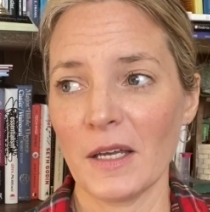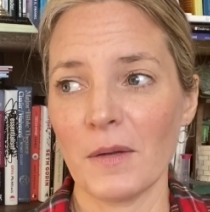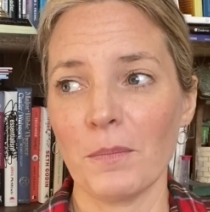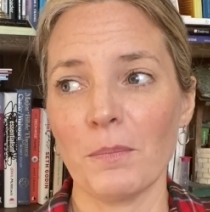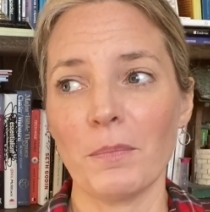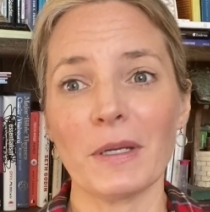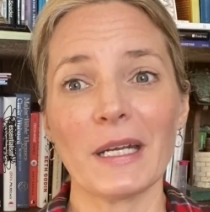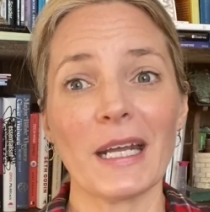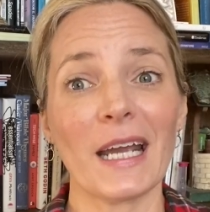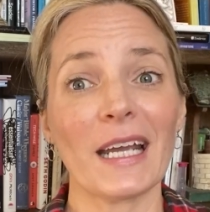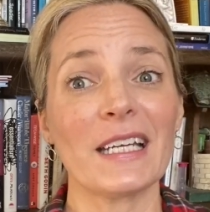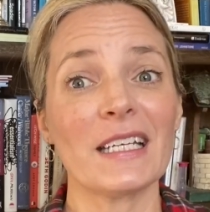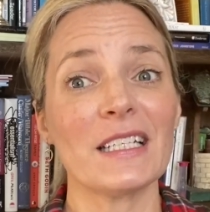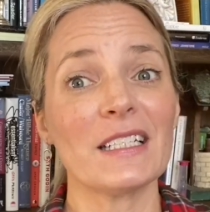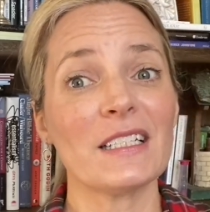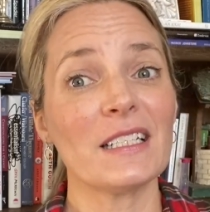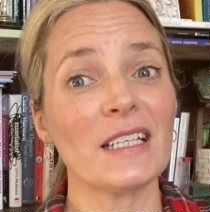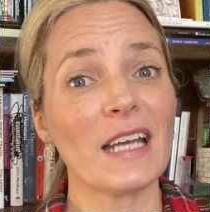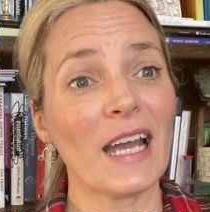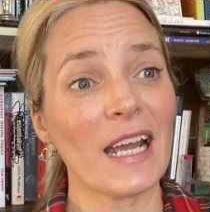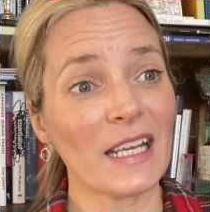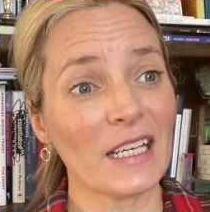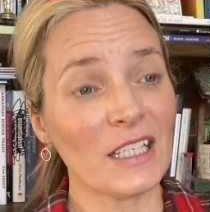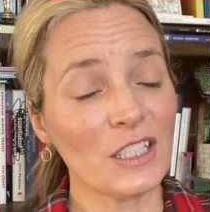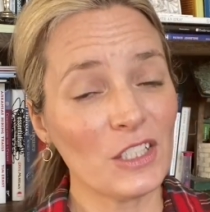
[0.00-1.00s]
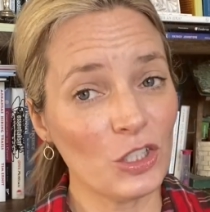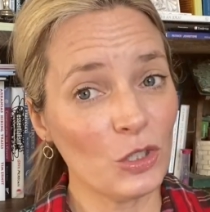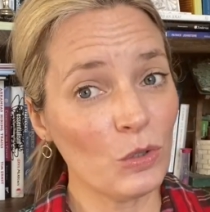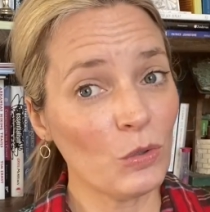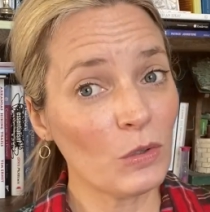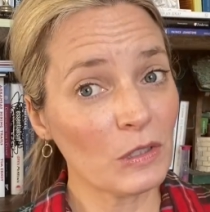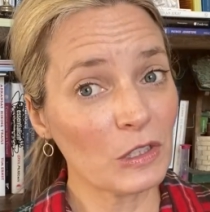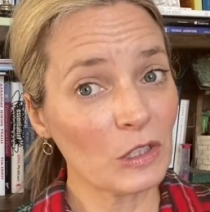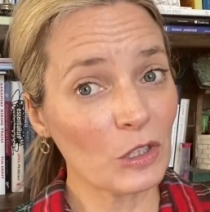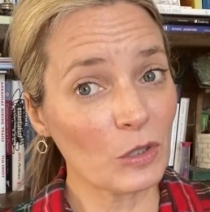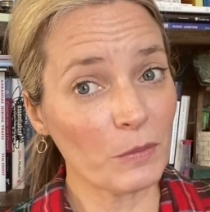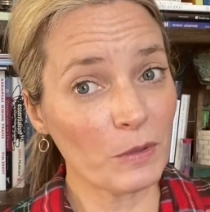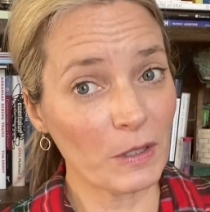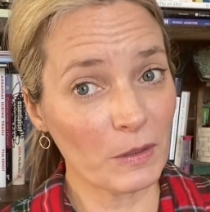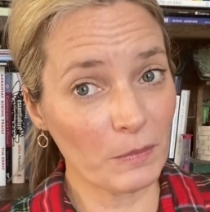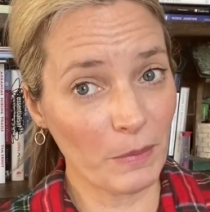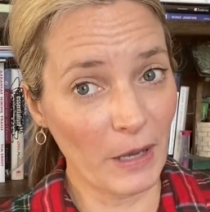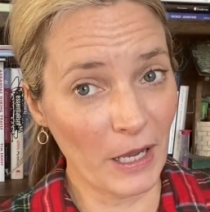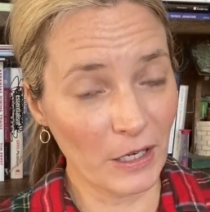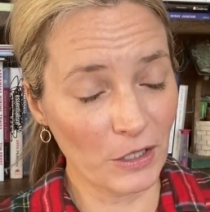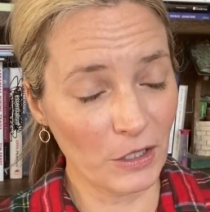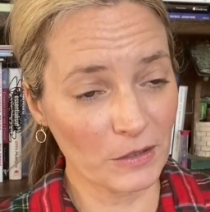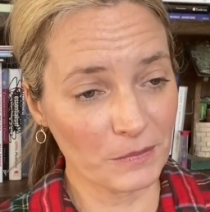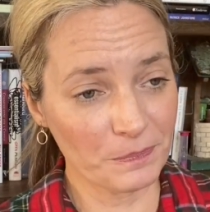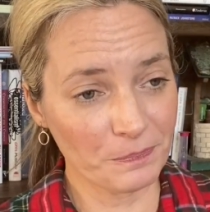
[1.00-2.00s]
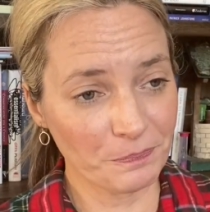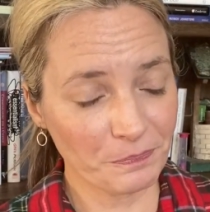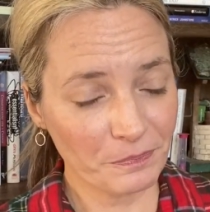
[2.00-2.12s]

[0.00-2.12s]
But I can do a little bit better.